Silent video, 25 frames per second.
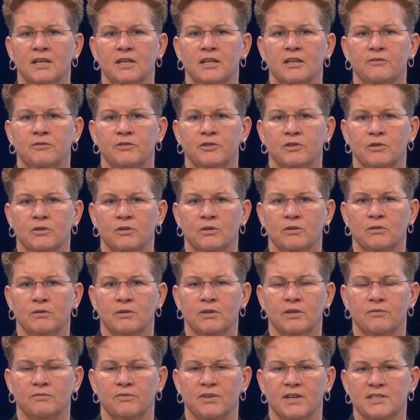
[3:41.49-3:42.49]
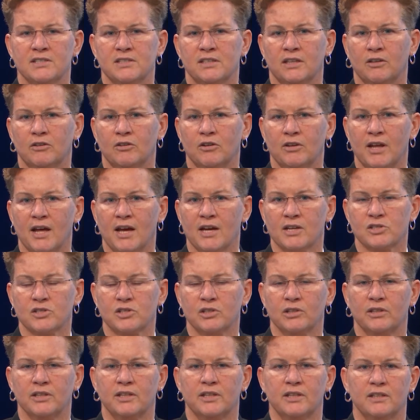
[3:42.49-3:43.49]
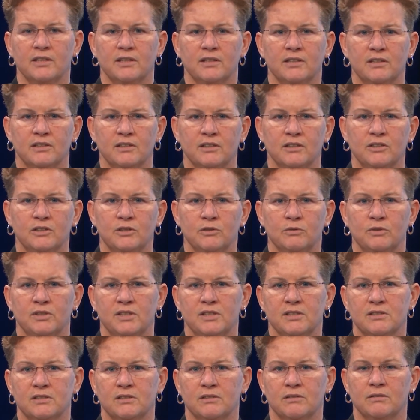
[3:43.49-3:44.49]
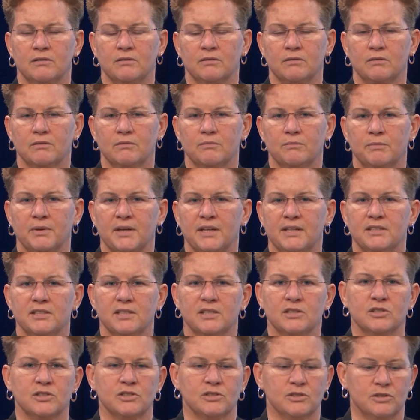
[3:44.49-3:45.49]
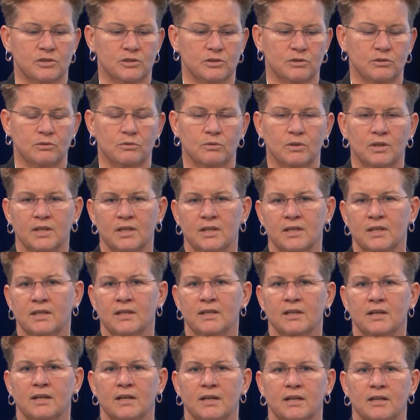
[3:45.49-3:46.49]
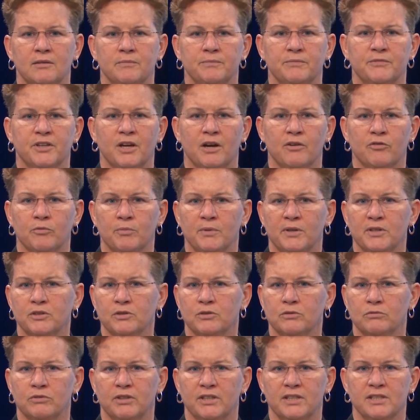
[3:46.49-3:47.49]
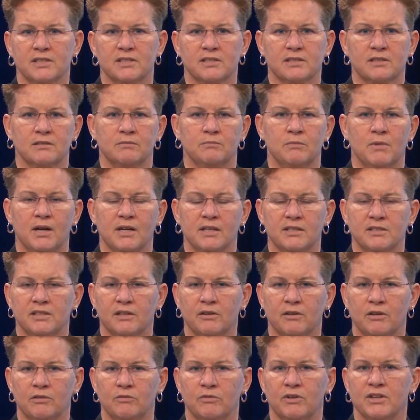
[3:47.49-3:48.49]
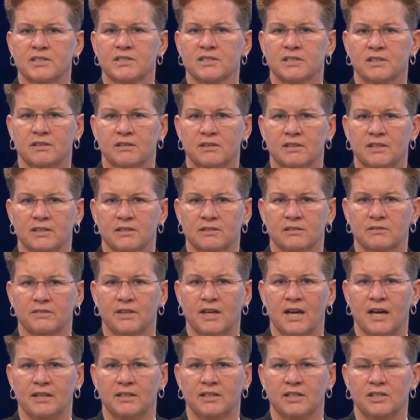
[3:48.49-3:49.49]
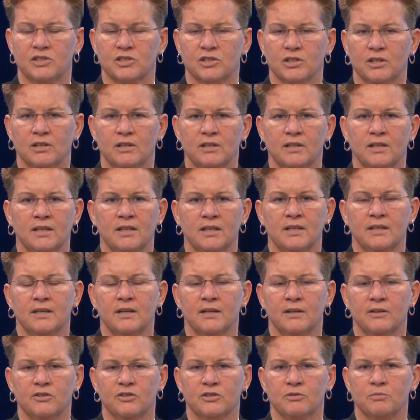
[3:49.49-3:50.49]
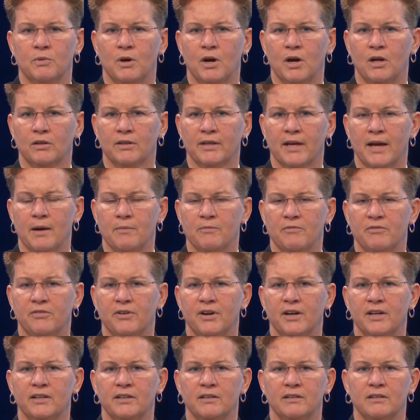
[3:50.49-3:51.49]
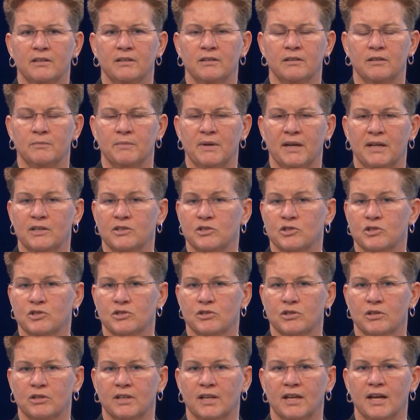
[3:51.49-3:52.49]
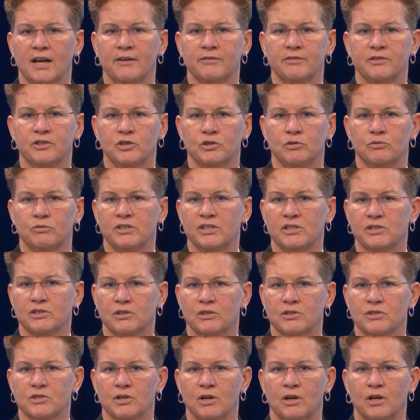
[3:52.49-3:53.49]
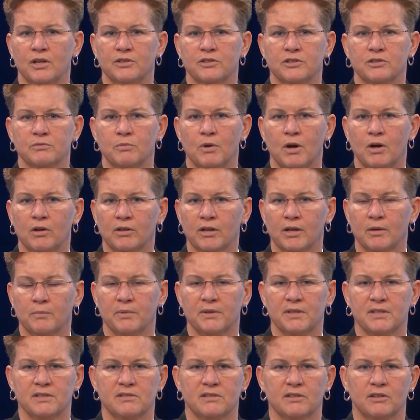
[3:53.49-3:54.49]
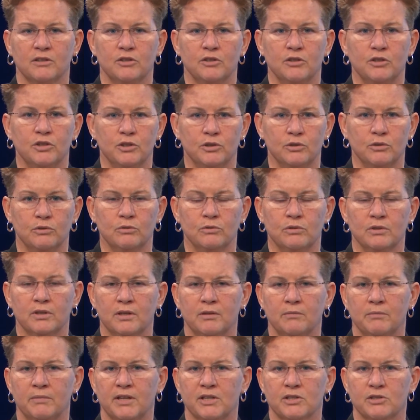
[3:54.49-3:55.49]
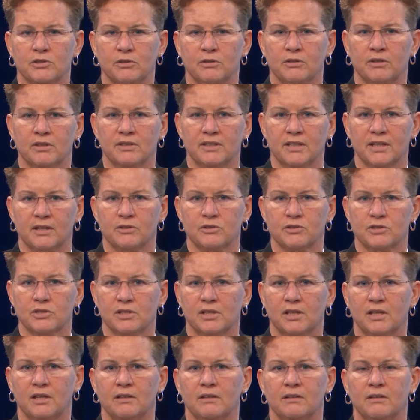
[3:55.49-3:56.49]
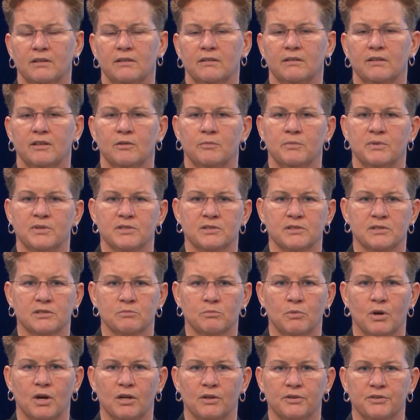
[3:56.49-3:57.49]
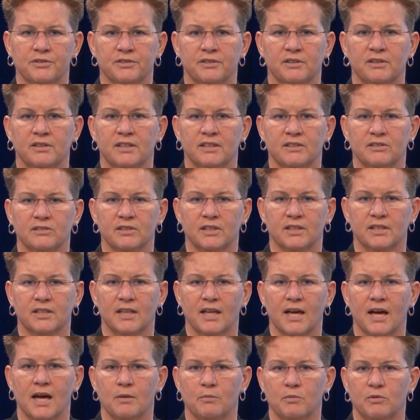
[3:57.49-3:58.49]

If you're investing internationally, you need to pay attention to governmental risk, monetary risk, and things of that nature. In a small cap fund, the managers are going to have to do research on small companies that are new and make sure that they understand their business models and things like that